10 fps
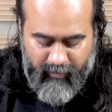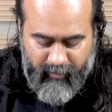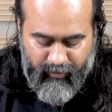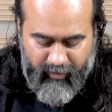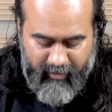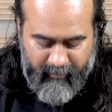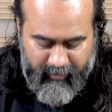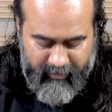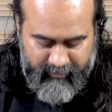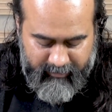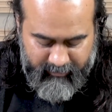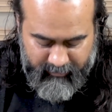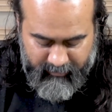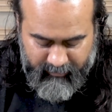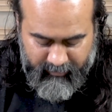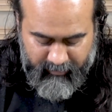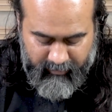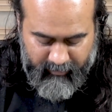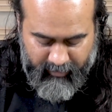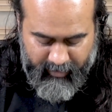one more time, please.
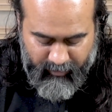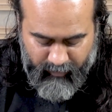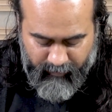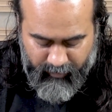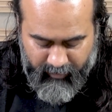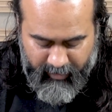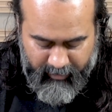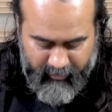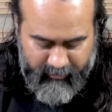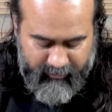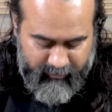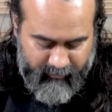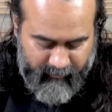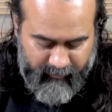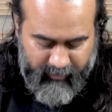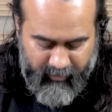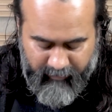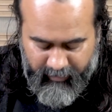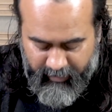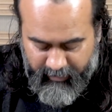Thank you for your kindness. With love
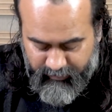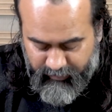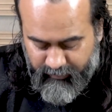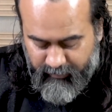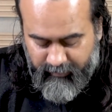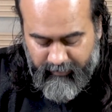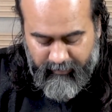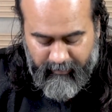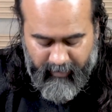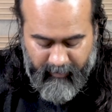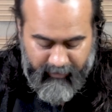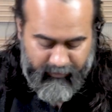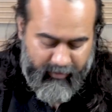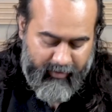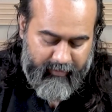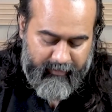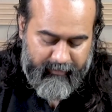and gratitude, Parmeshwari.